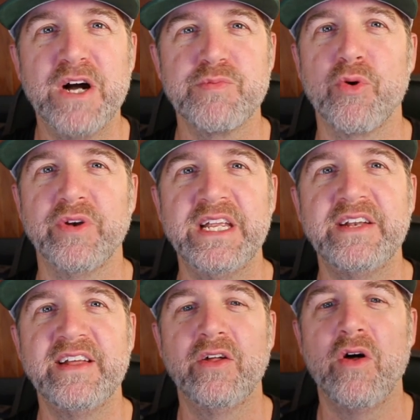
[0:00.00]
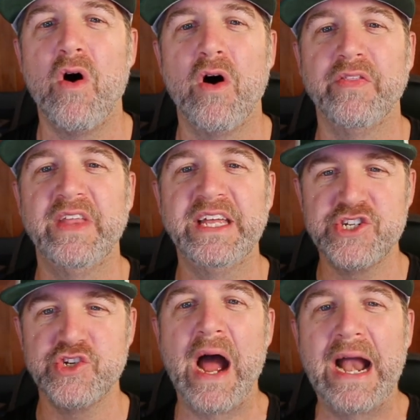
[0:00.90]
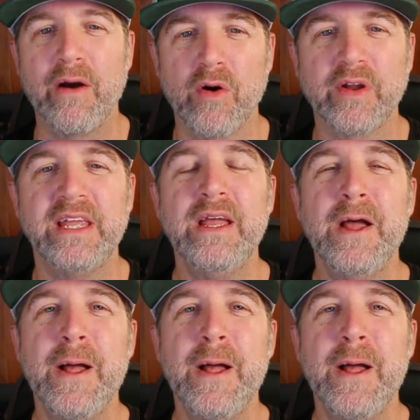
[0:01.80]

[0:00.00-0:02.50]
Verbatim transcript: more detail on the issue hierarchy